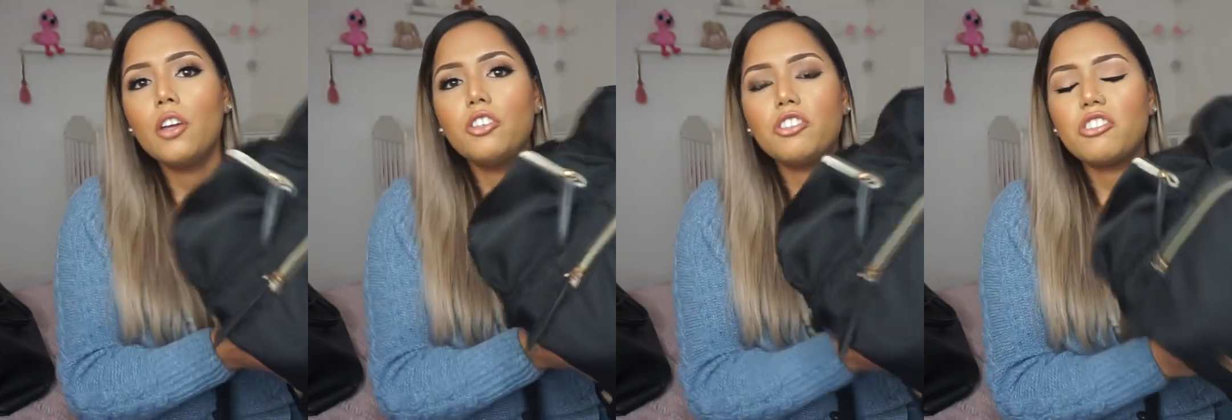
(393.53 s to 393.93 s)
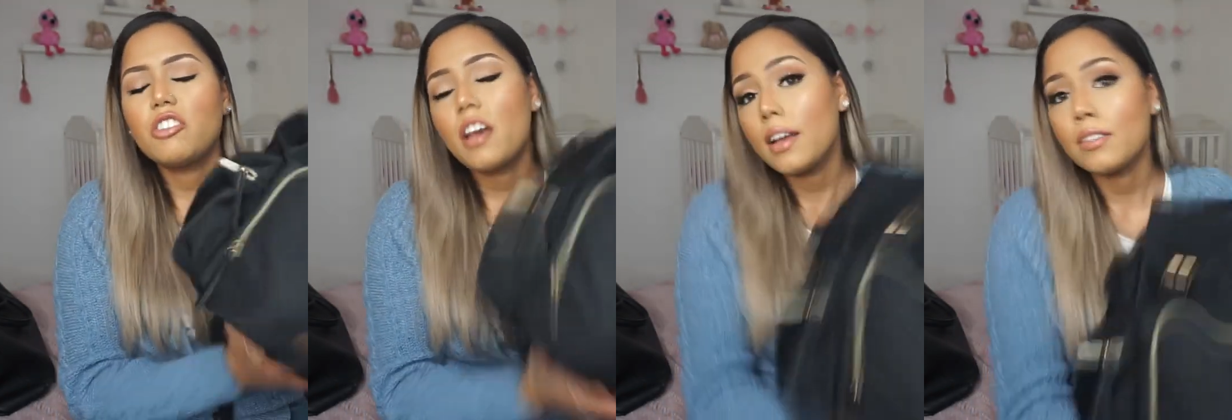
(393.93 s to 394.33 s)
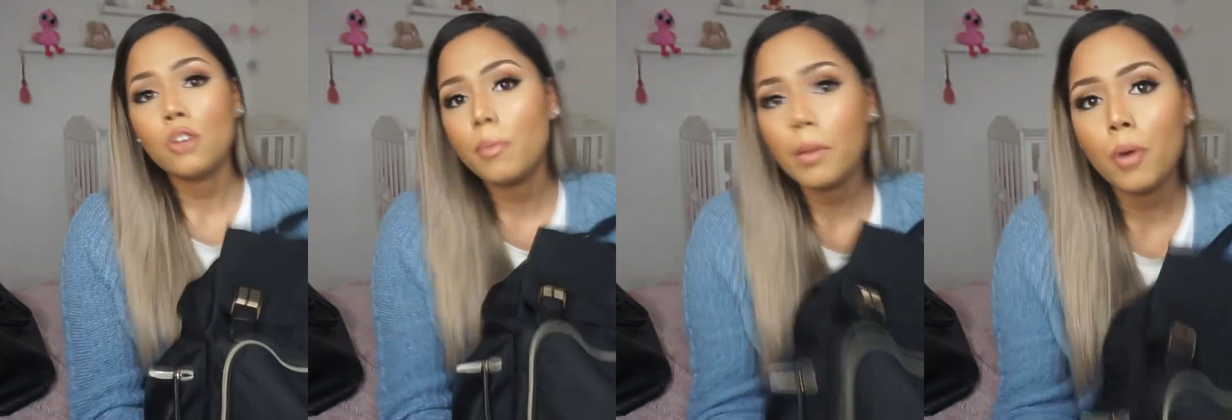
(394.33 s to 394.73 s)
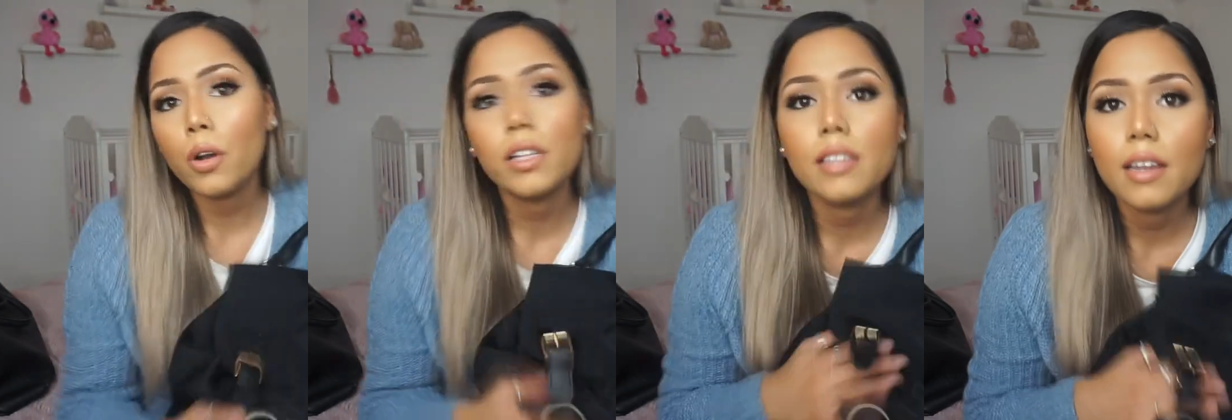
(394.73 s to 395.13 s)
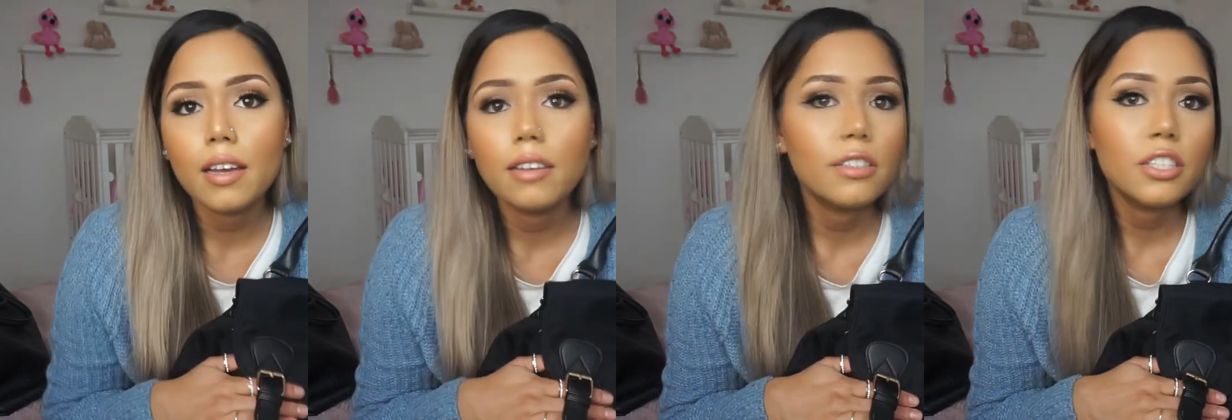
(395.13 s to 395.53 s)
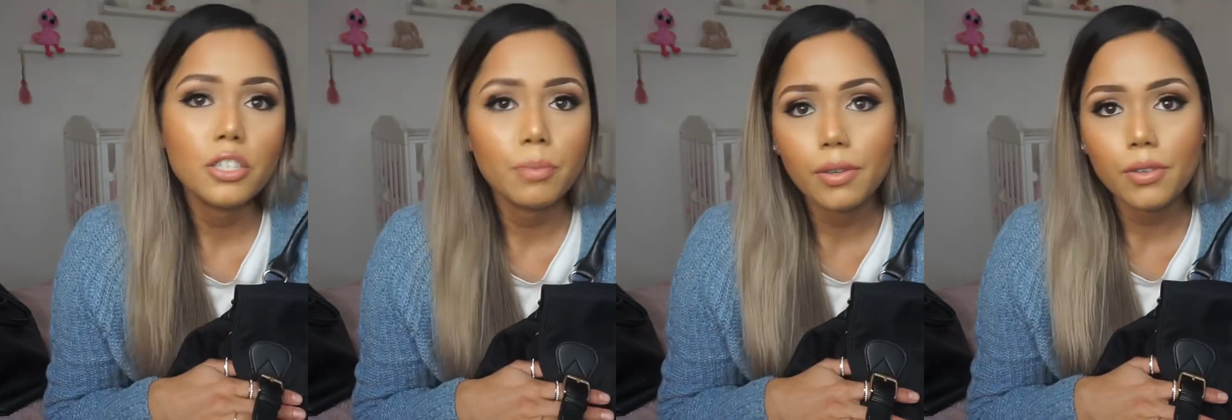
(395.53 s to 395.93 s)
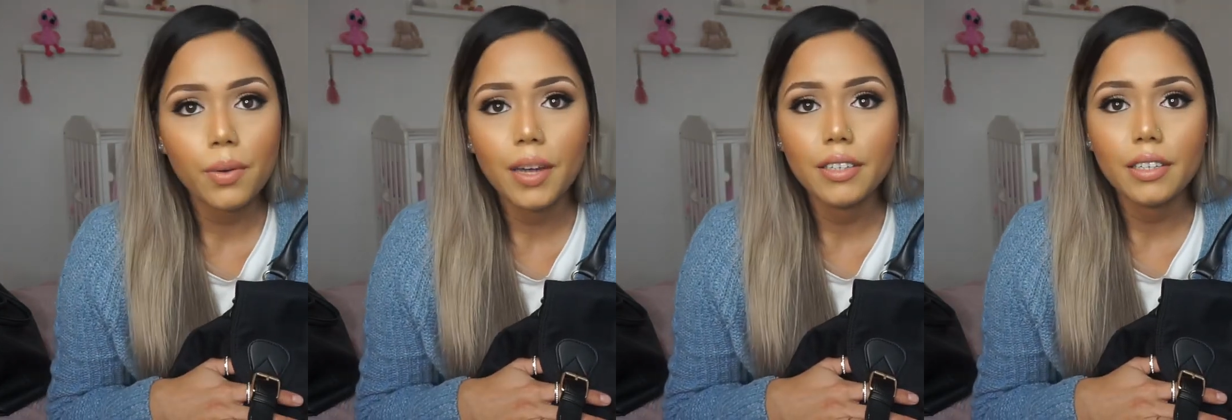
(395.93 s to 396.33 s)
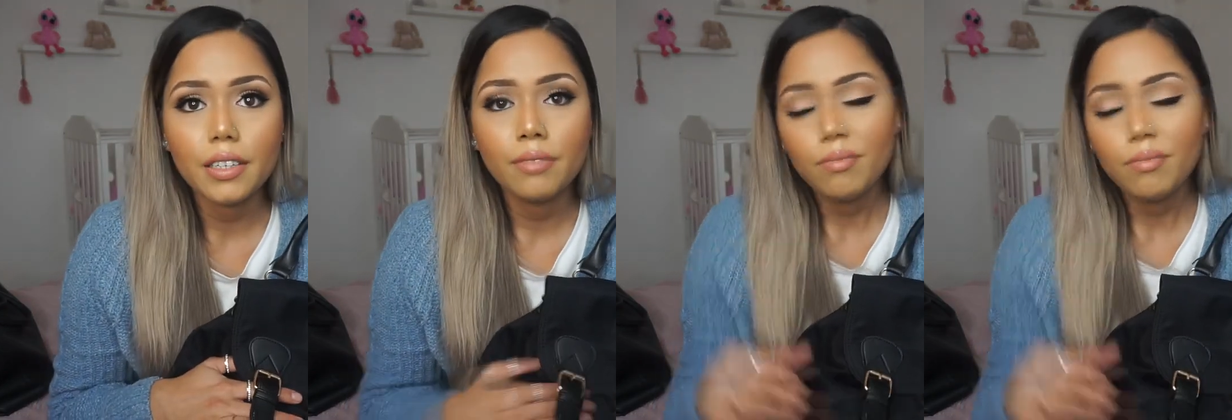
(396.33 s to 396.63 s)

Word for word: just has so many pockets in it, and it's just been so handy.